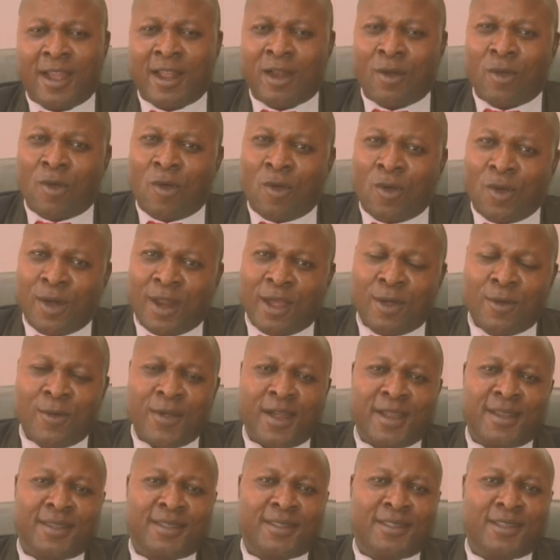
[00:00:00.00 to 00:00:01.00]
and
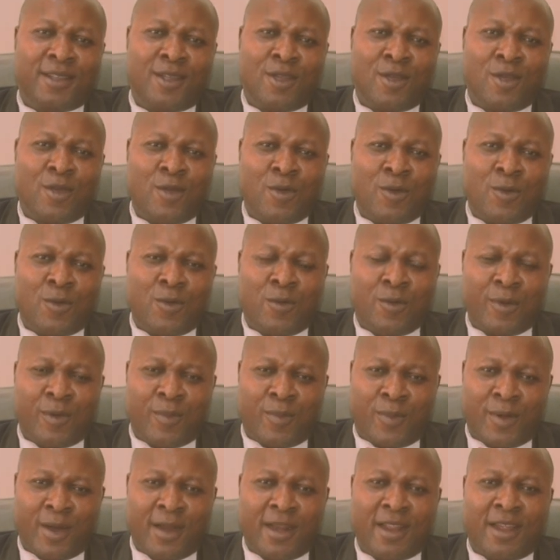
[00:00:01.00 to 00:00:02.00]
otherwise. We
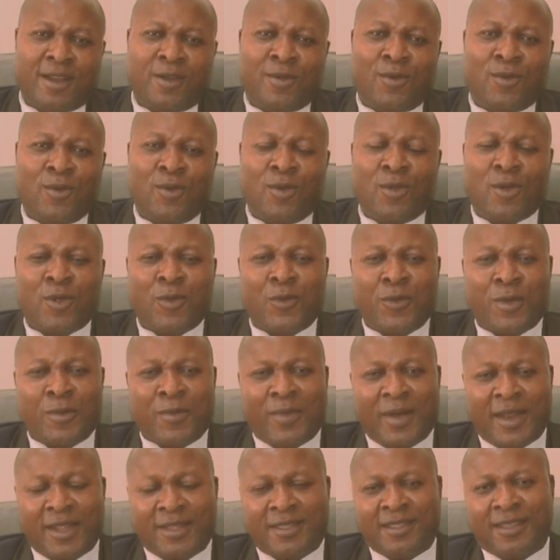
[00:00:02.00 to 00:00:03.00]
pray that the good Lord will
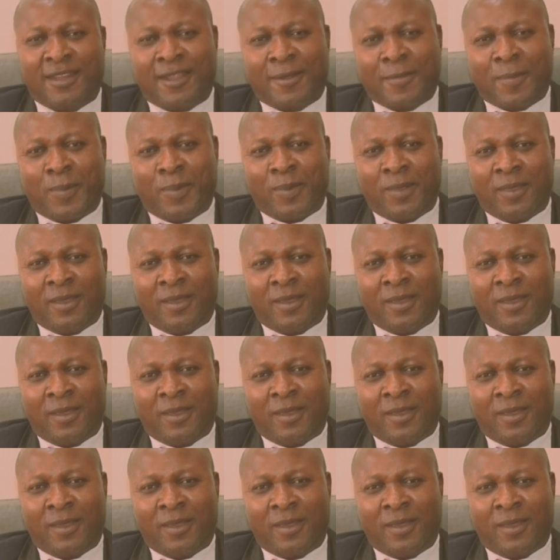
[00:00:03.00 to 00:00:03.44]
bless them.